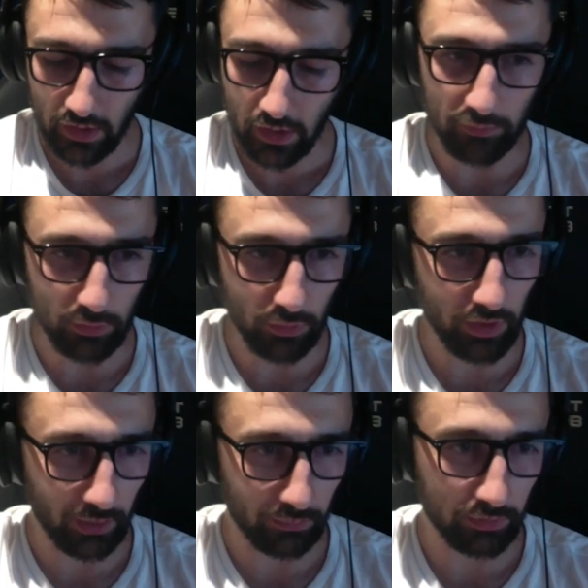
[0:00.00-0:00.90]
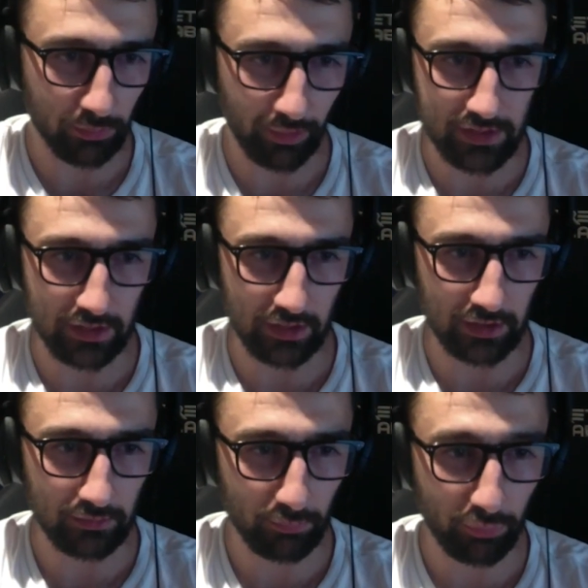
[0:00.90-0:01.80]
you want to up
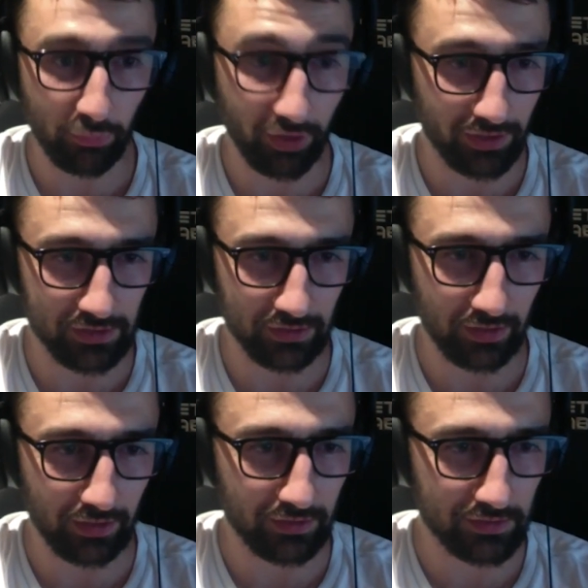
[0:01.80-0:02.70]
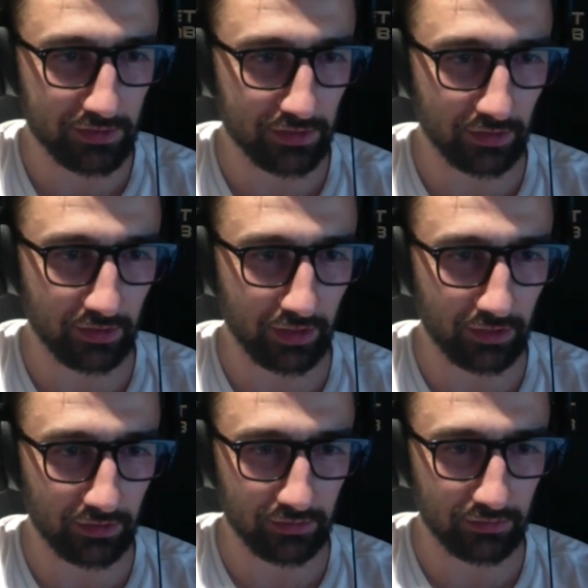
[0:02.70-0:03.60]
capacity prior to that so that they
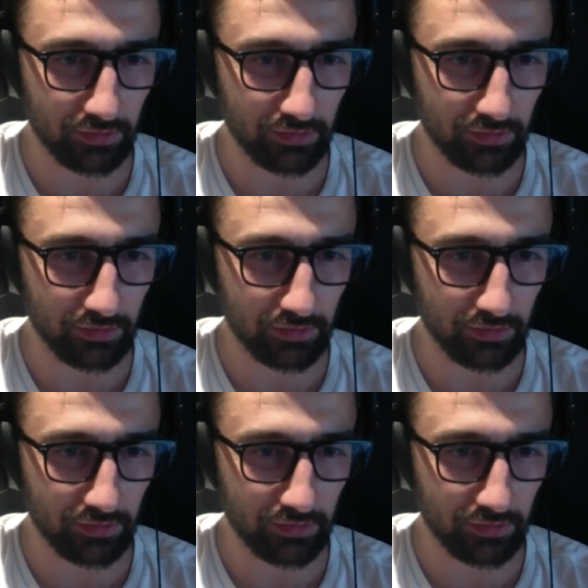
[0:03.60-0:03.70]
can,